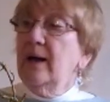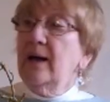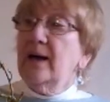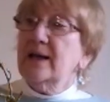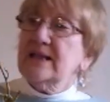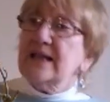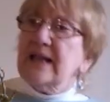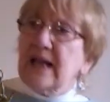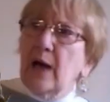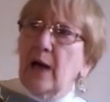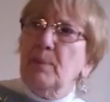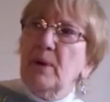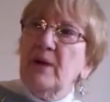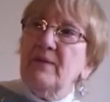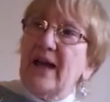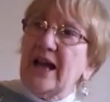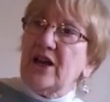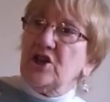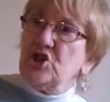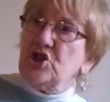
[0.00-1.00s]
I did a couple
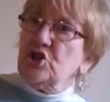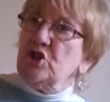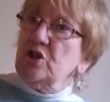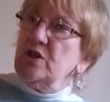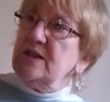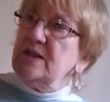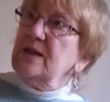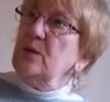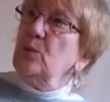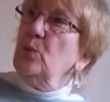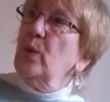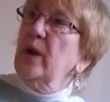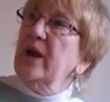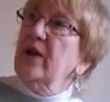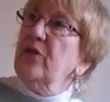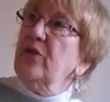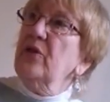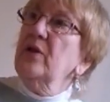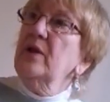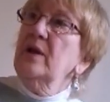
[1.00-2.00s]
of extras
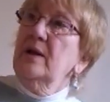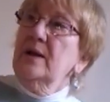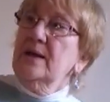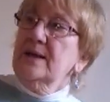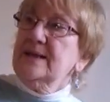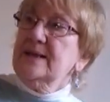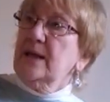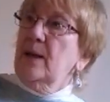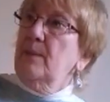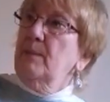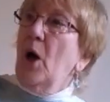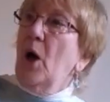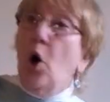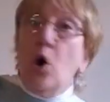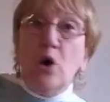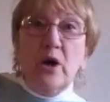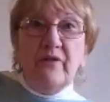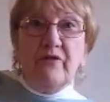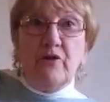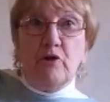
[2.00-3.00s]
with some
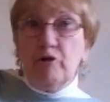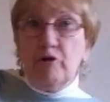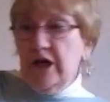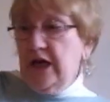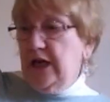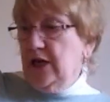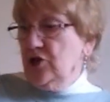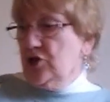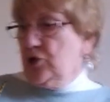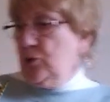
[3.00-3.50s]
olive green